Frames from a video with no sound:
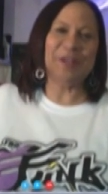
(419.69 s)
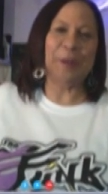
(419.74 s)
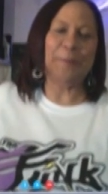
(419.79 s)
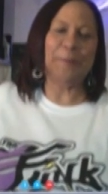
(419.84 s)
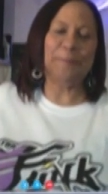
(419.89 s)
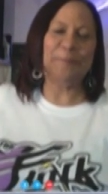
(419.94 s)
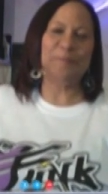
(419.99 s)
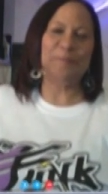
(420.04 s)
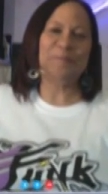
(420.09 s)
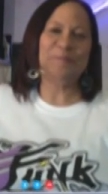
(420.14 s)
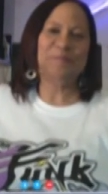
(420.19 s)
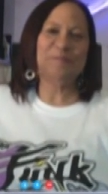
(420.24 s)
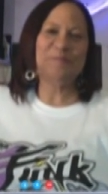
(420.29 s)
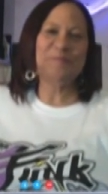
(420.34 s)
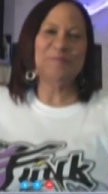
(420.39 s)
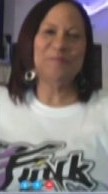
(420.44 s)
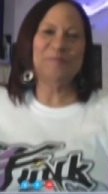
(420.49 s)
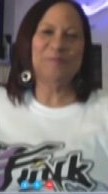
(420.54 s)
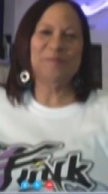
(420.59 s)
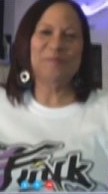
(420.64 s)
Well, I tell
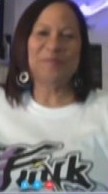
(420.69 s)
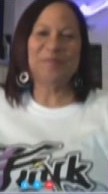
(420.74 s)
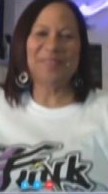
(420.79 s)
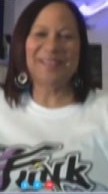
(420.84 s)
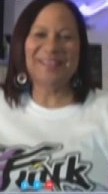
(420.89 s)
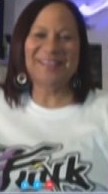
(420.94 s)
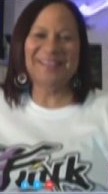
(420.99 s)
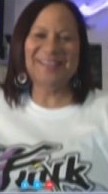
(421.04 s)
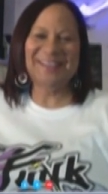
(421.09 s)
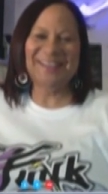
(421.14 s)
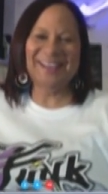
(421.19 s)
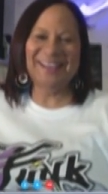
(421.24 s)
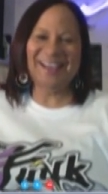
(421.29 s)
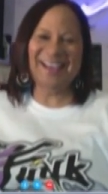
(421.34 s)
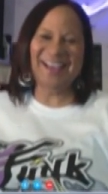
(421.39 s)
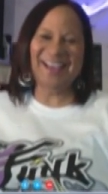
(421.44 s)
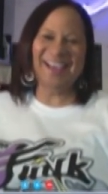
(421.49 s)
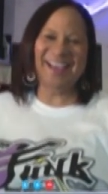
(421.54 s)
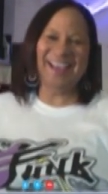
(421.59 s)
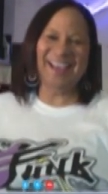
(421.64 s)
you, man, it's still
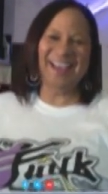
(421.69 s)
funky